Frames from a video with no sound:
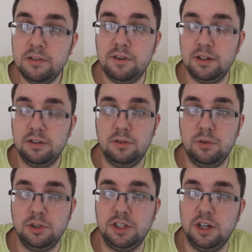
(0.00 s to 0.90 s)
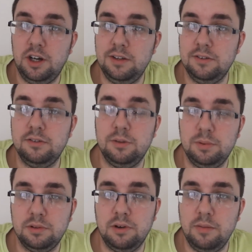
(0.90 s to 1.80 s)
Thanks a lot for watching guys,
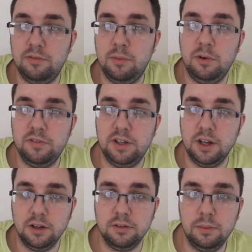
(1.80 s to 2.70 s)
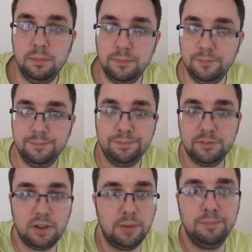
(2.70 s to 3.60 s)
subscribe for more videos.
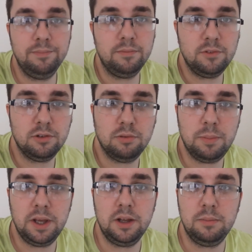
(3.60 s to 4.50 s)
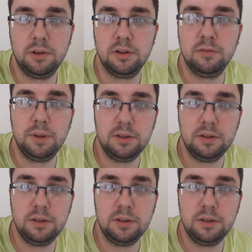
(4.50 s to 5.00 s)
Same, just repeated myself